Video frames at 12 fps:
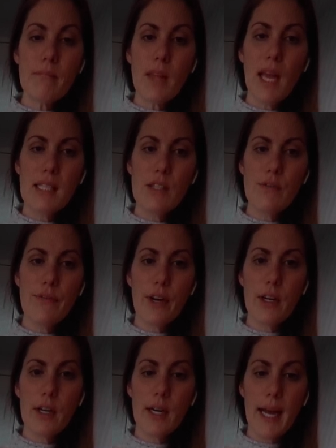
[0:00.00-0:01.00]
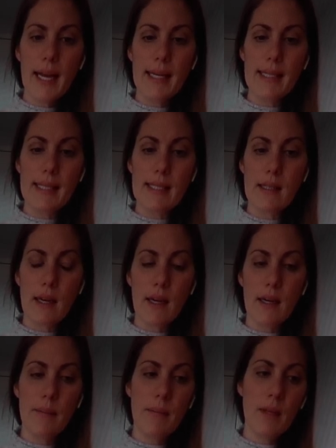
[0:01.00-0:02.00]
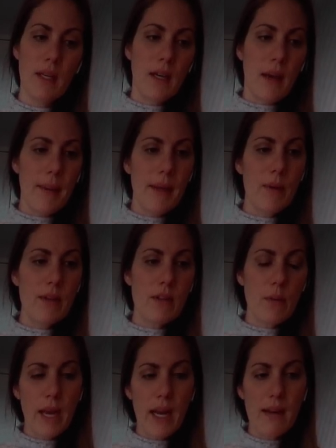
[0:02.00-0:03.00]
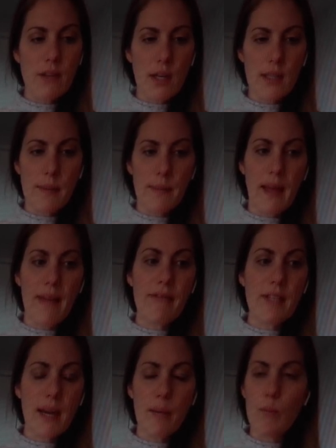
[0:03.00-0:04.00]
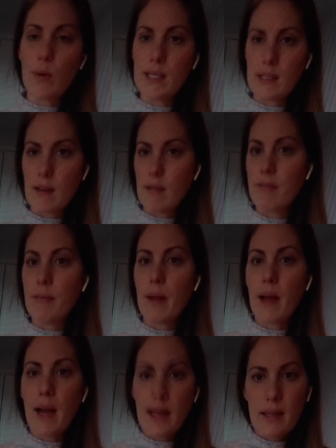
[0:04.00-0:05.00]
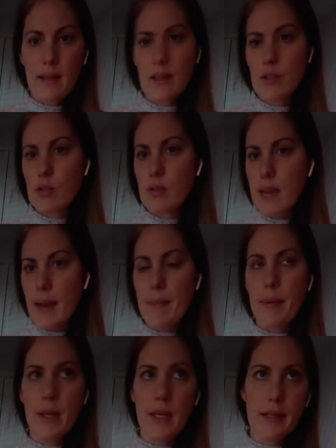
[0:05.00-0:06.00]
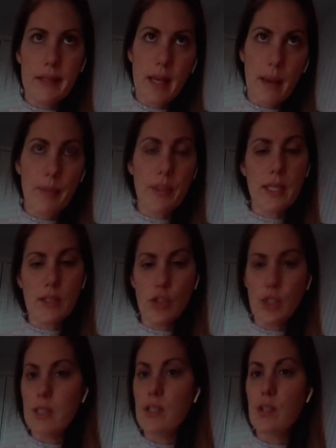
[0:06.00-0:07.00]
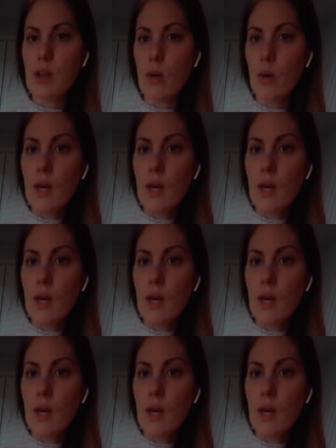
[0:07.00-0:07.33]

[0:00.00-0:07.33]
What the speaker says: As far as, I mean, we kind of talked at lifetime risk of high cholesterol, diabetes, hypertension. So